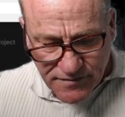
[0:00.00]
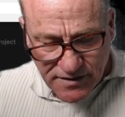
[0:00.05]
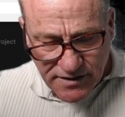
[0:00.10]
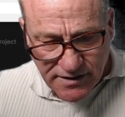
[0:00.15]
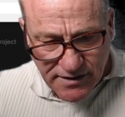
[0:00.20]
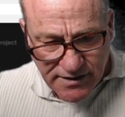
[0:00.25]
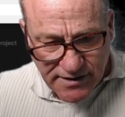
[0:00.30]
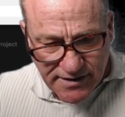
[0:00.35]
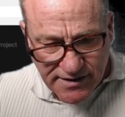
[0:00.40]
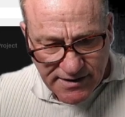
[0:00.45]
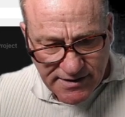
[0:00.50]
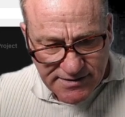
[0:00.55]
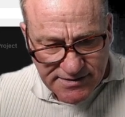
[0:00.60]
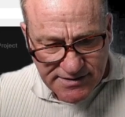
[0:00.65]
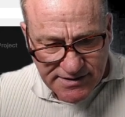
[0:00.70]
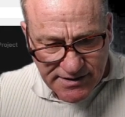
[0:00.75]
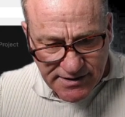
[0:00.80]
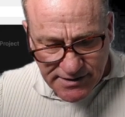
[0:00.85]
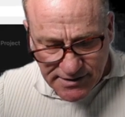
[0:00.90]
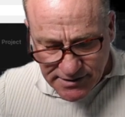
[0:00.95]
has
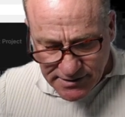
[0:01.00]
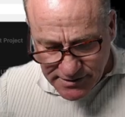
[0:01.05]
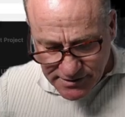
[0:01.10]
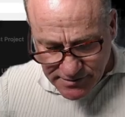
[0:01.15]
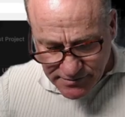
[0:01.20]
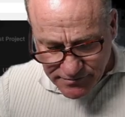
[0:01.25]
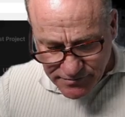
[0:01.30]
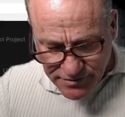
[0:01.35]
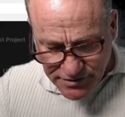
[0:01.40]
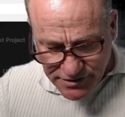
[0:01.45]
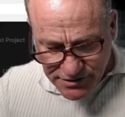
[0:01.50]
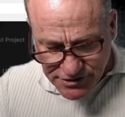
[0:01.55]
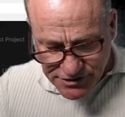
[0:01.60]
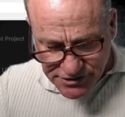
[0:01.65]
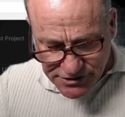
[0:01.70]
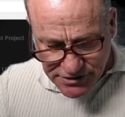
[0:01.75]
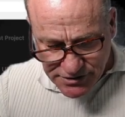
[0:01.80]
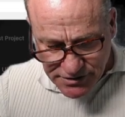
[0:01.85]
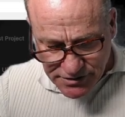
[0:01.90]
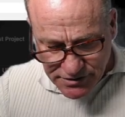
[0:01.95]
a
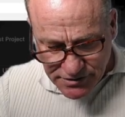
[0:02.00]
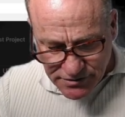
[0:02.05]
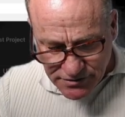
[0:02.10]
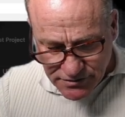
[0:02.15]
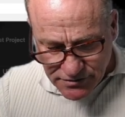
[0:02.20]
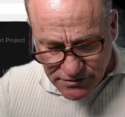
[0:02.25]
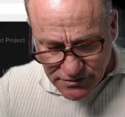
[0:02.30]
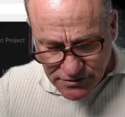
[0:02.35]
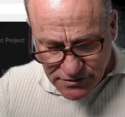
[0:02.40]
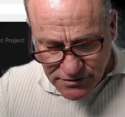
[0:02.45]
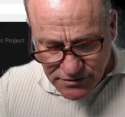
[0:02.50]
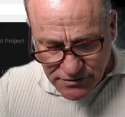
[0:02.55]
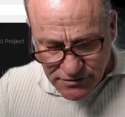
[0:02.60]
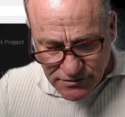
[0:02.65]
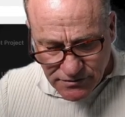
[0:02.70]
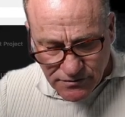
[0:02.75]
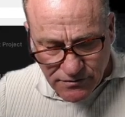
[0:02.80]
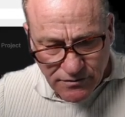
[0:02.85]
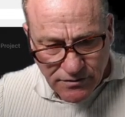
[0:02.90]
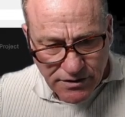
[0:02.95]
BG
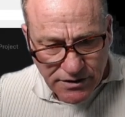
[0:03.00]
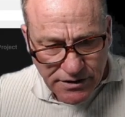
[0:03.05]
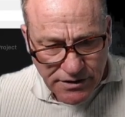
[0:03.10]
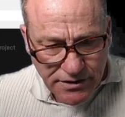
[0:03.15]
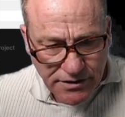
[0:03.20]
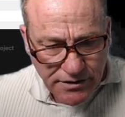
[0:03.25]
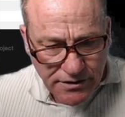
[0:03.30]
white.